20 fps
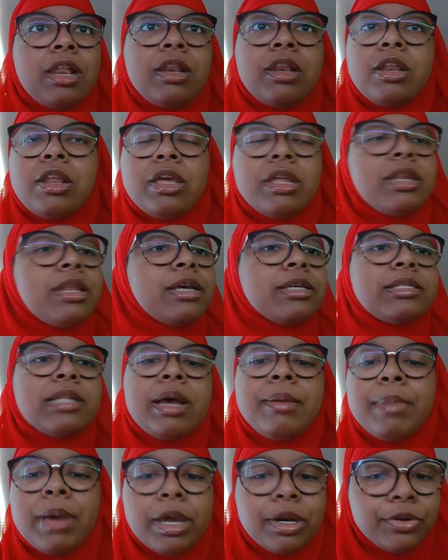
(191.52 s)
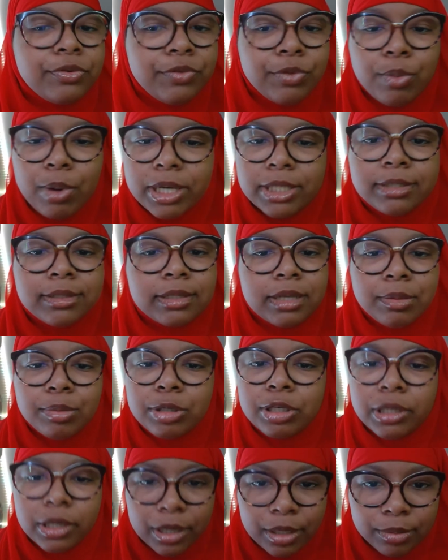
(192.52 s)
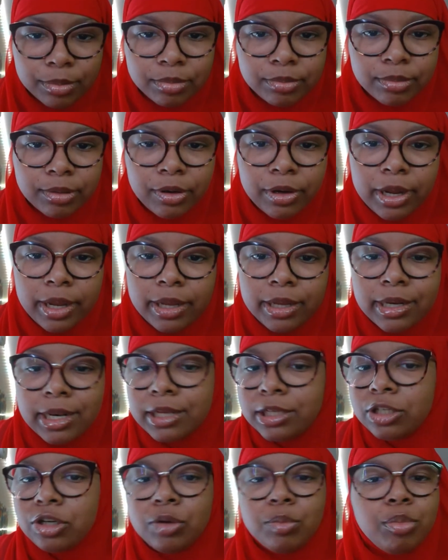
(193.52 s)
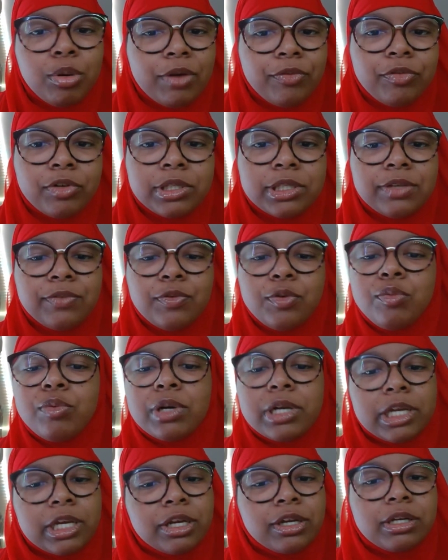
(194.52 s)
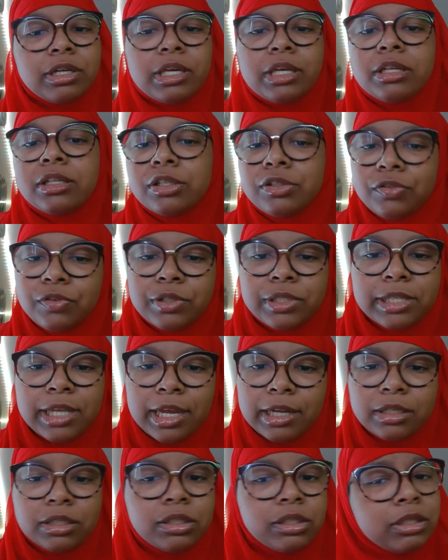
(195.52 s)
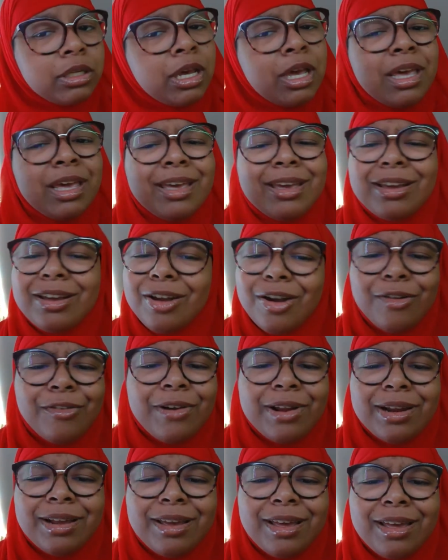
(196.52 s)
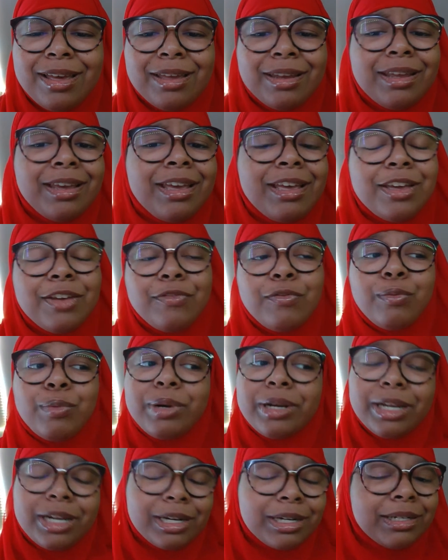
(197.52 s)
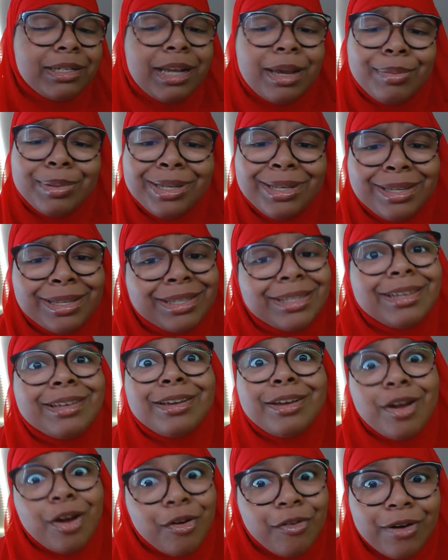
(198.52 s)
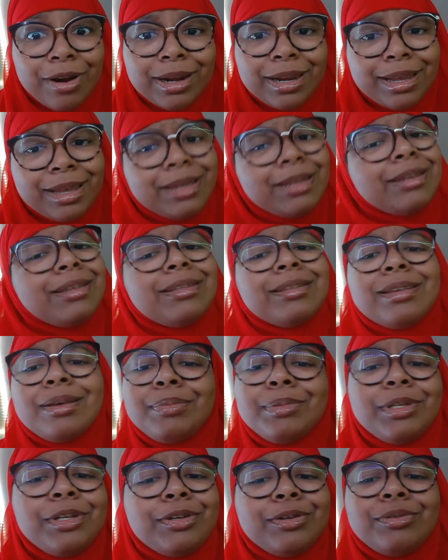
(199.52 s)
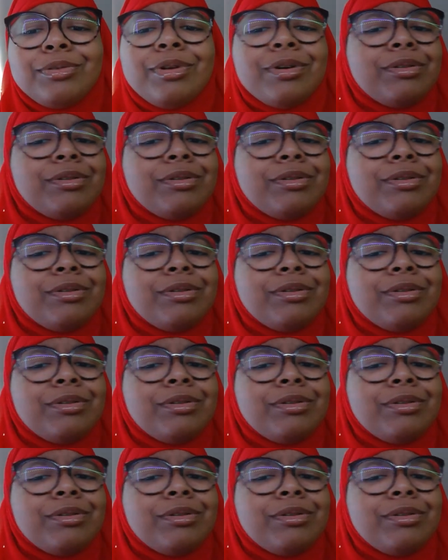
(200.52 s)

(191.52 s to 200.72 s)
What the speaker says: It does not matter if you watch it sub or dub, okay? That's your preference. If you want to hear English voice actors, go right ahead. If you want to hear the Japanese, go right ahead. It's up to you.